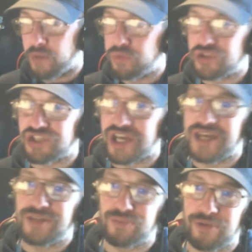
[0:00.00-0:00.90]
wouldn't say
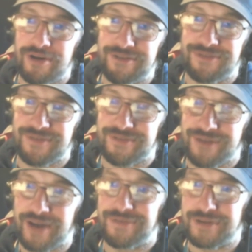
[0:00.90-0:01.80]
it's worth
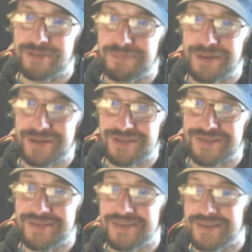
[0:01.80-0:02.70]
$500,
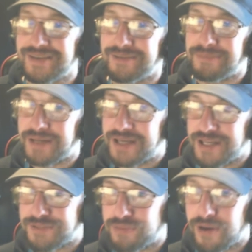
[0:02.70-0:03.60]
but
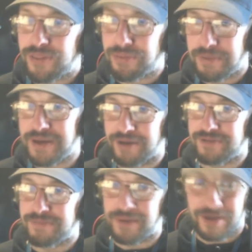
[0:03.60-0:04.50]
it's worth $300.